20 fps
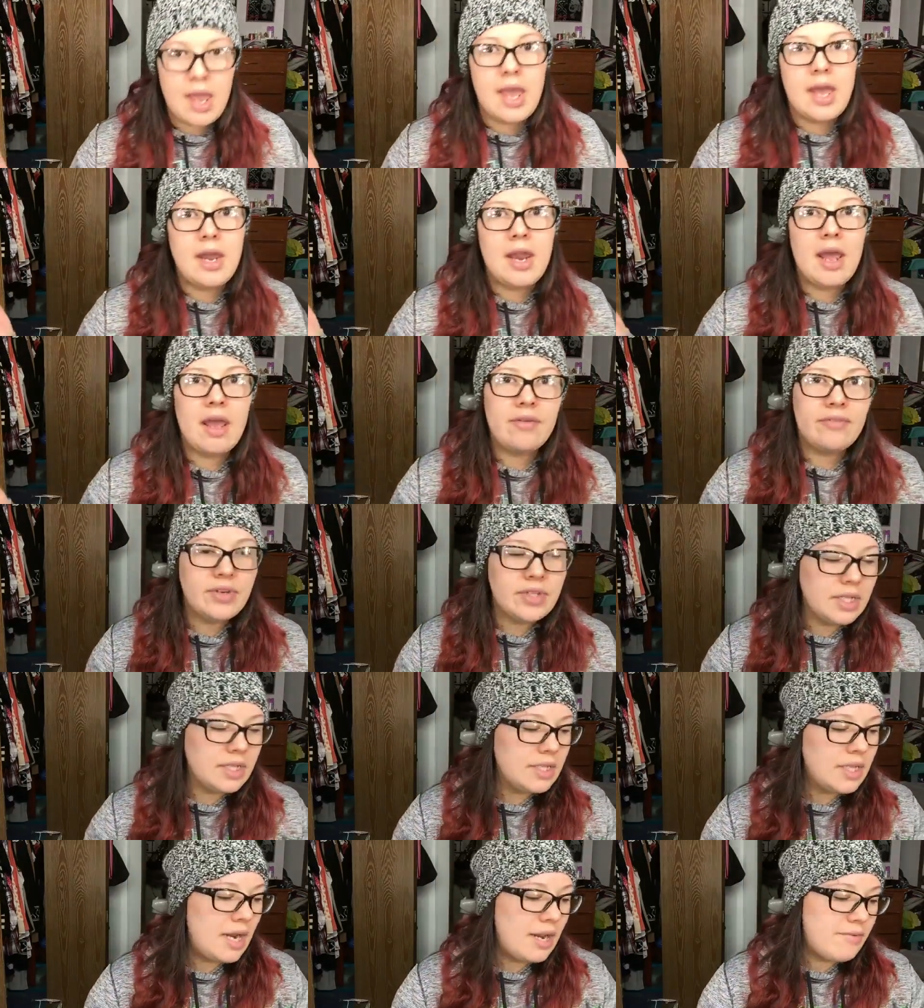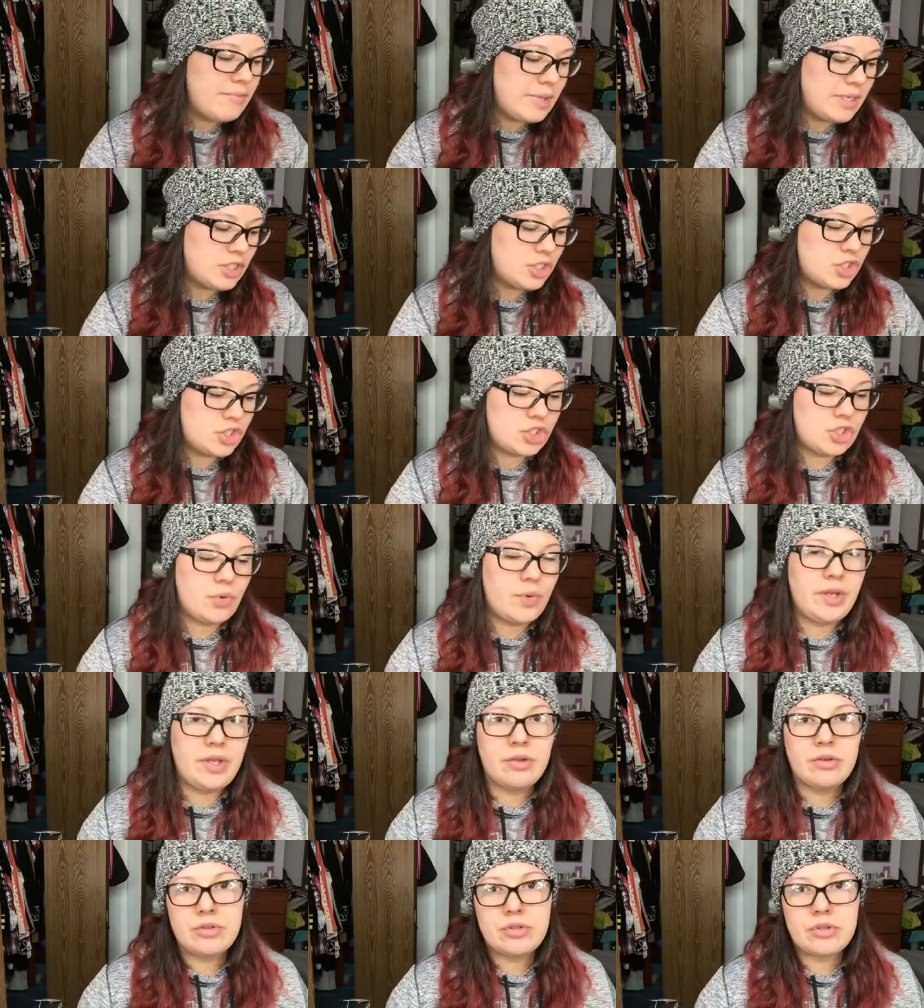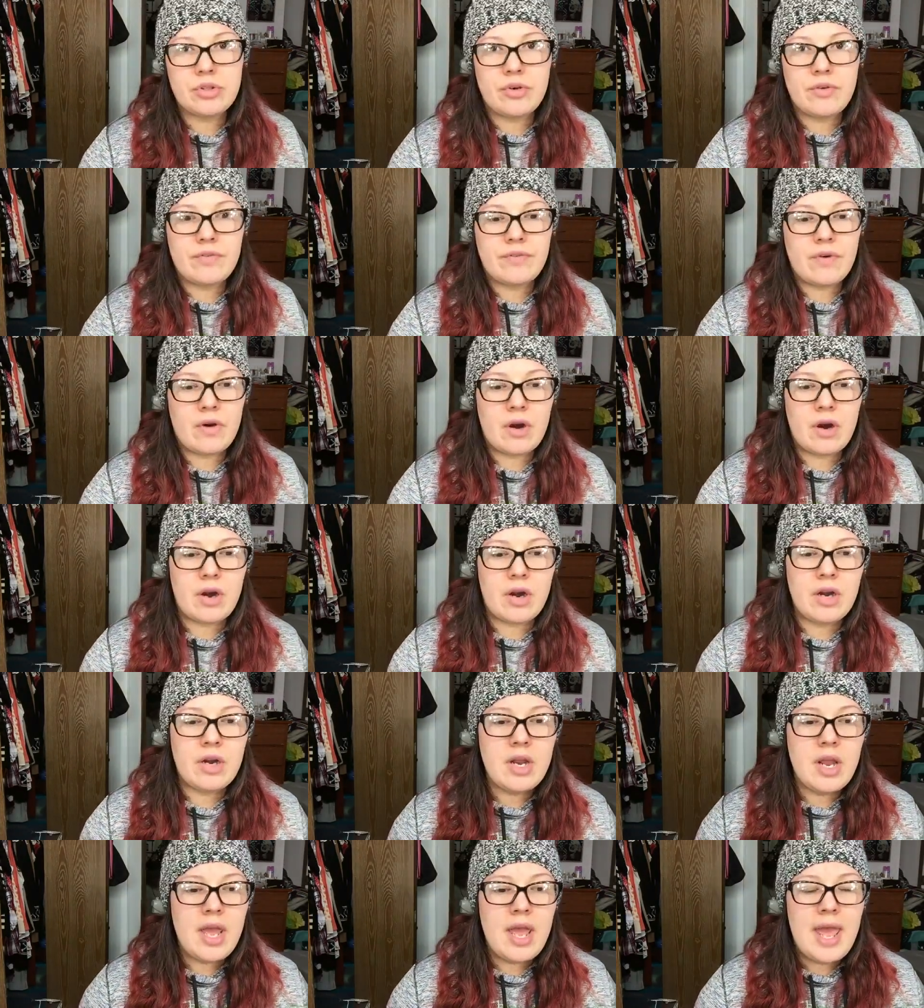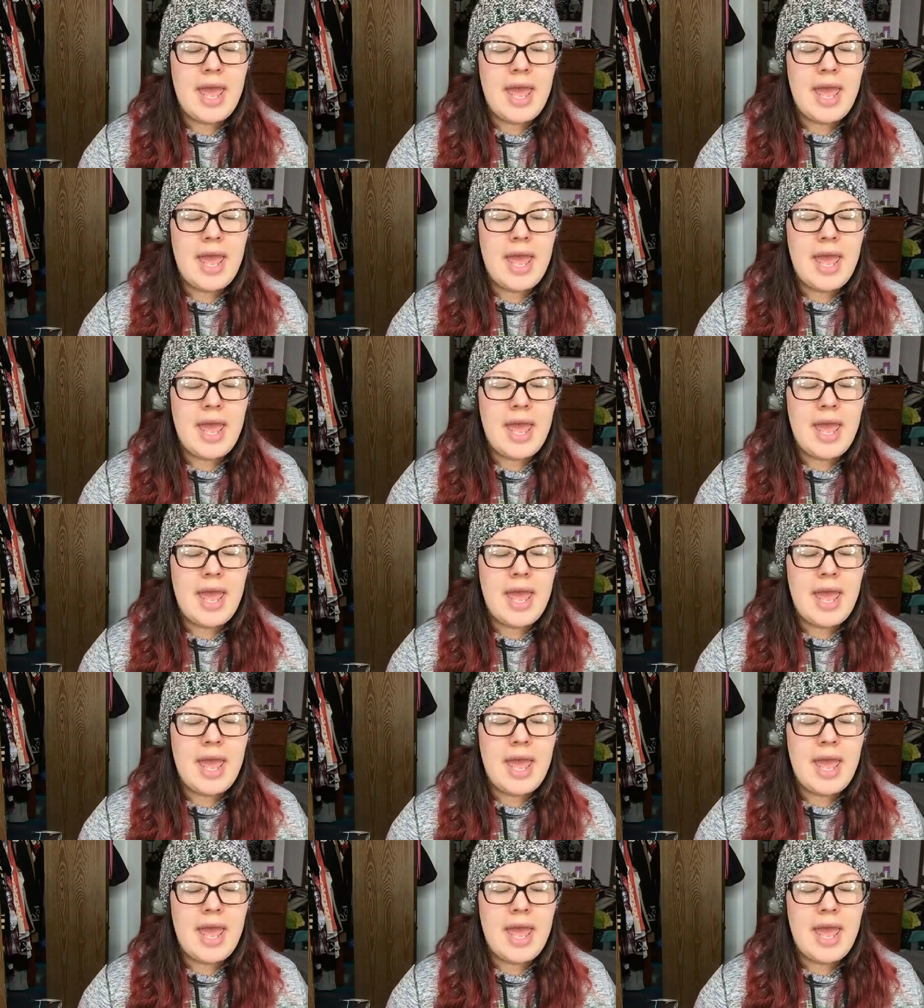And everything that I've been showing you so far